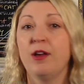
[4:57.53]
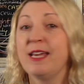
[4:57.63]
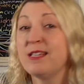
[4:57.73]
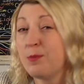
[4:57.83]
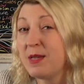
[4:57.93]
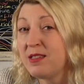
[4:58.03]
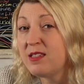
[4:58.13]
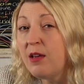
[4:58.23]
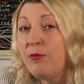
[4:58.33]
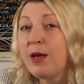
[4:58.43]
on a
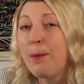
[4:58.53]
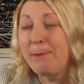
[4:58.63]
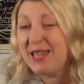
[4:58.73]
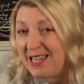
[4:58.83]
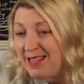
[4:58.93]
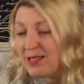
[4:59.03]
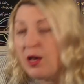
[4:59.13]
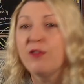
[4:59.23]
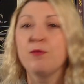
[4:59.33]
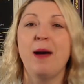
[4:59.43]
specific piece
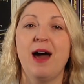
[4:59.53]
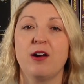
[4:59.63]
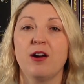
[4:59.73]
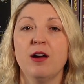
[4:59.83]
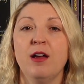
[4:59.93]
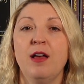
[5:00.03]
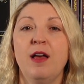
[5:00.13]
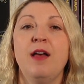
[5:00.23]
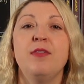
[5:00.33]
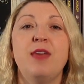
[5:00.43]
of matter,
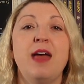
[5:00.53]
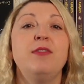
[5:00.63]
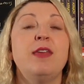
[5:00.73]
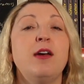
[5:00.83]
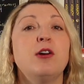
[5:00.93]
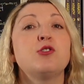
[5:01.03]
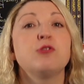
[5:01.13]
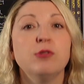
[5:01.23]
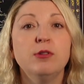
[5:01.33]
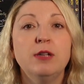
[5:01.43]
then they are
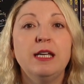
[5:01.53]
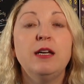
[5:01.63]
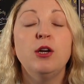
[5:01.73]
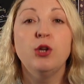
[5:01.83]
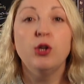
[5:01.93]
truly